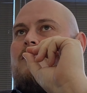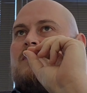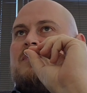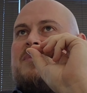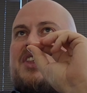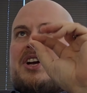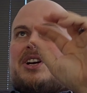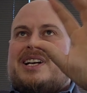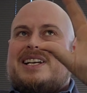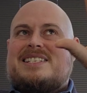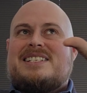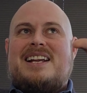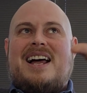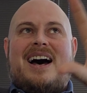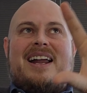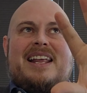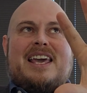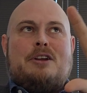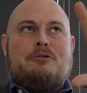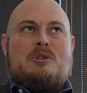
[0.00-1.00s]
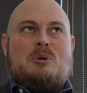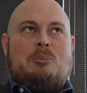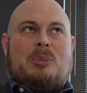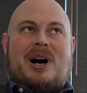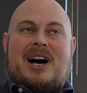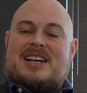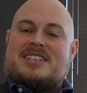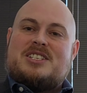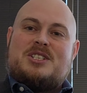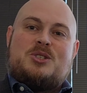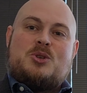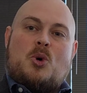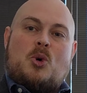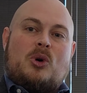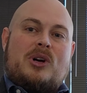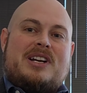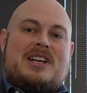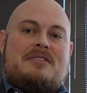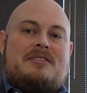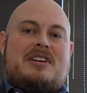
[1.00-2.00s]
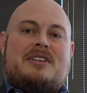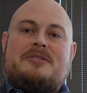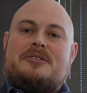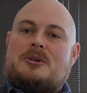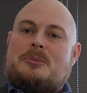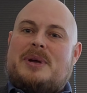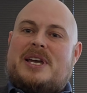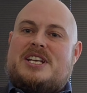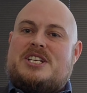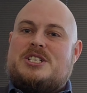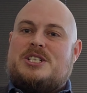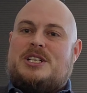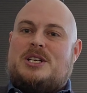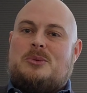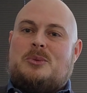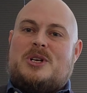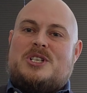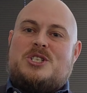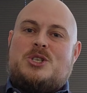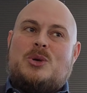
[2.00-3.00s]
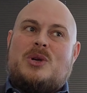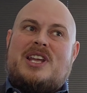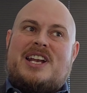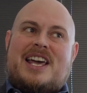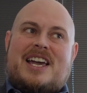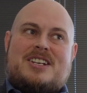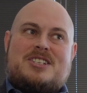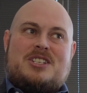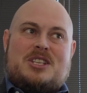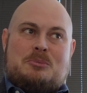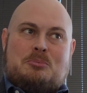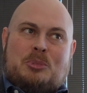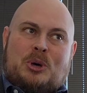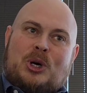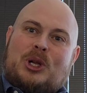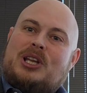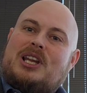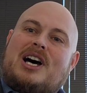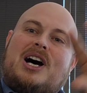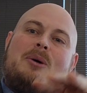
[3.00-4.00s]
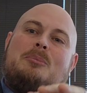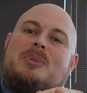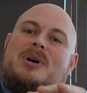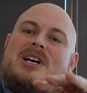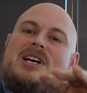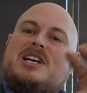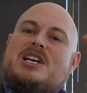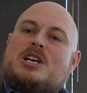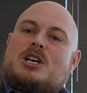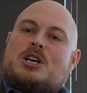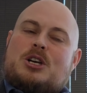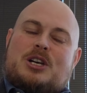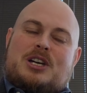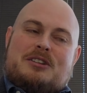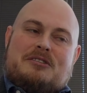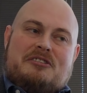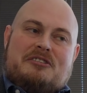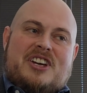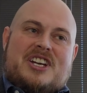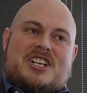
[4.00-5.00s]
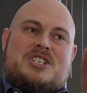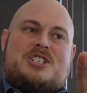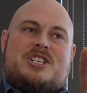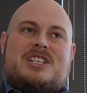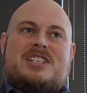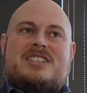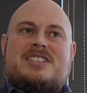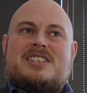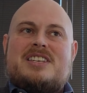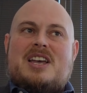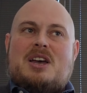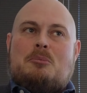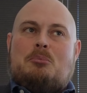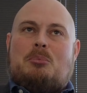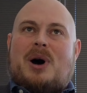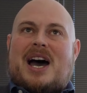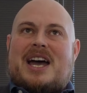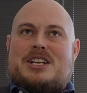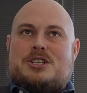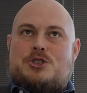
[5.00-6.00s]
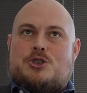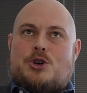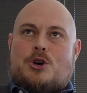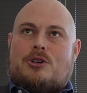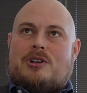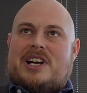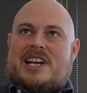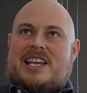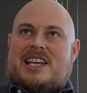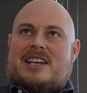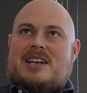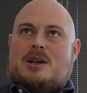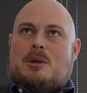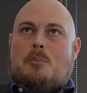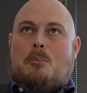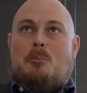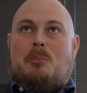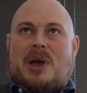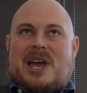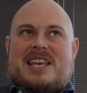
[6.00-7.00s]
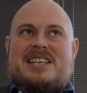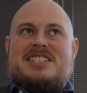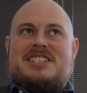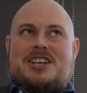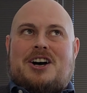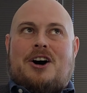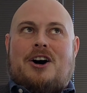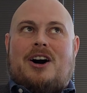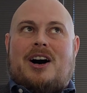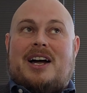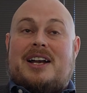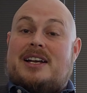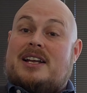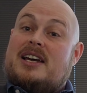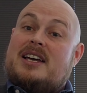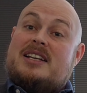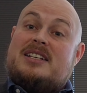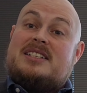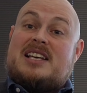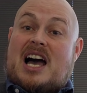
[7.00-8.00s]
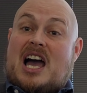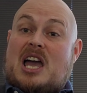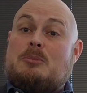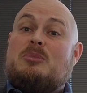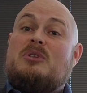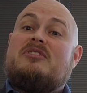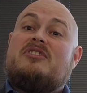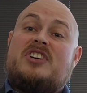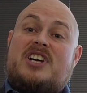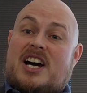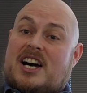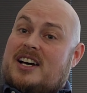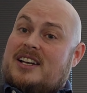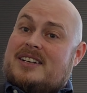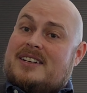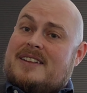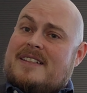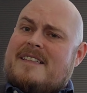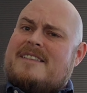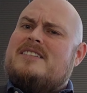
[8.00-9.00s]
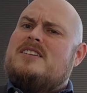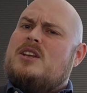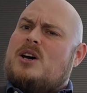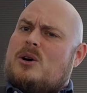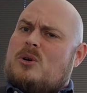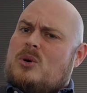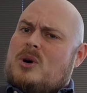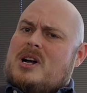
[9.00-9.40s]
There is not a repository of information in which you can actually pull up convictions by jury based on type of gun. No.